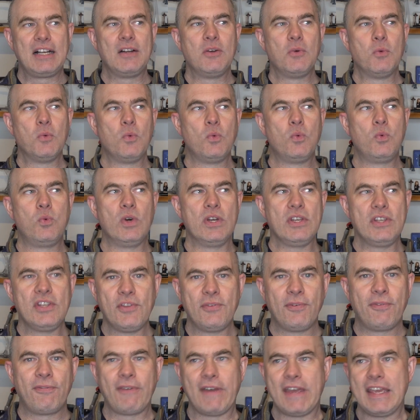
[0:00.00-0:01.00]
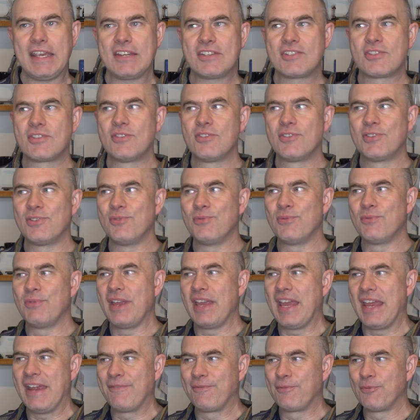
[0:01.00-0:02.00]
one factor that
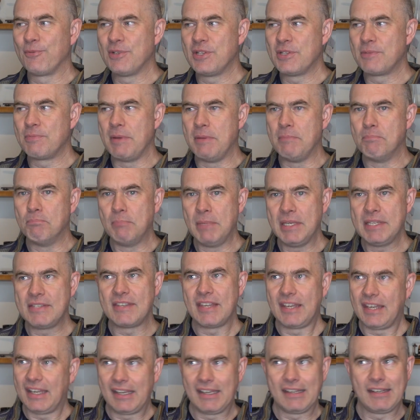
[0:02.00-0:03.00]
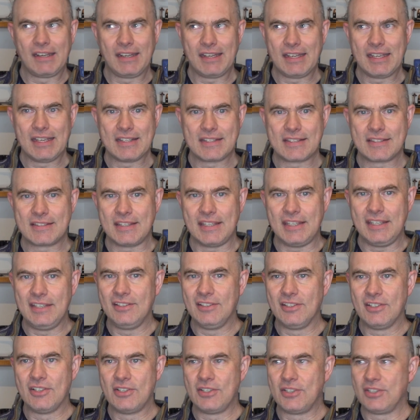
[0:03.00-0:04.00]
everyone's been missing, and I guess
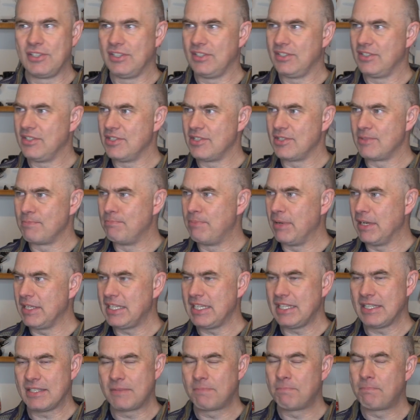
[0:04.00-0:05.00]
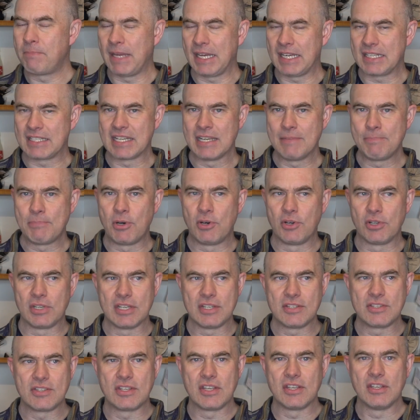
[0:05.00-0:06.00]
Elon and his buddies picked up on,
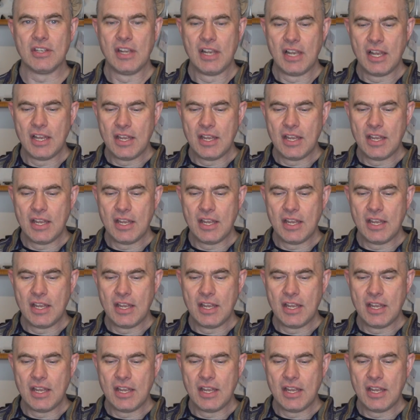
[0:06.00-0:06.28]
is that